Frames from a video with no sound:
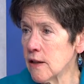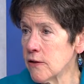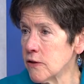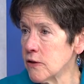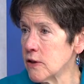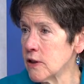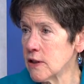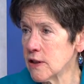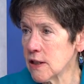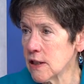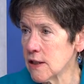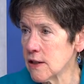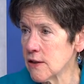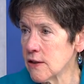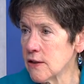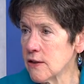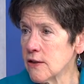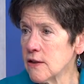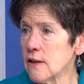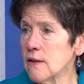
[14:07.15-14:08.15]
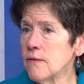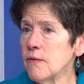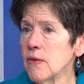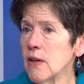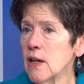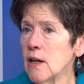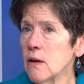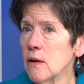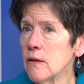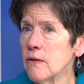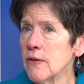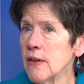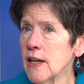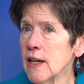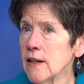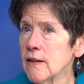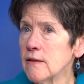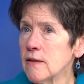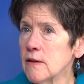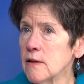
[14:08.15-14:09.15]
other diseases,
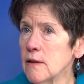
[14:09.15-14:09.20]
that